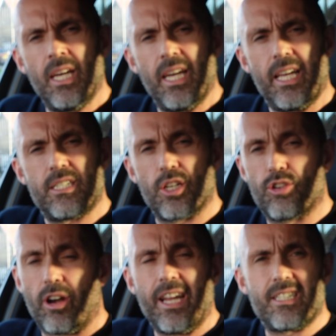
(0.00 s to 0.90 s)
It's a
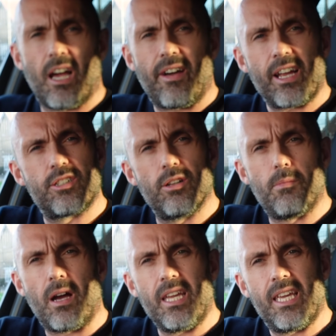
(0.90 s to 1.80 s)
great directional
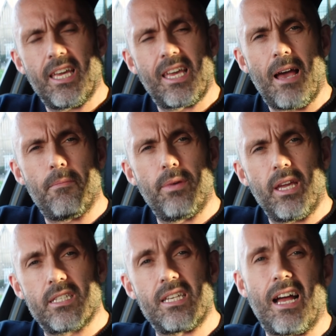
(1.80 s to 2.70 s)
mic. It can
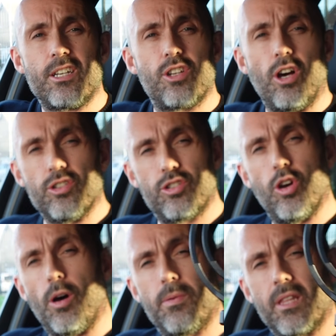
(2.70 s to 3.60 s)
be attached on
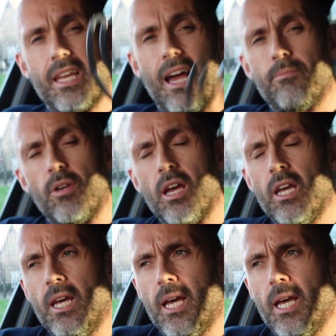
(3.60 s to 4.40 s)
top of the camera.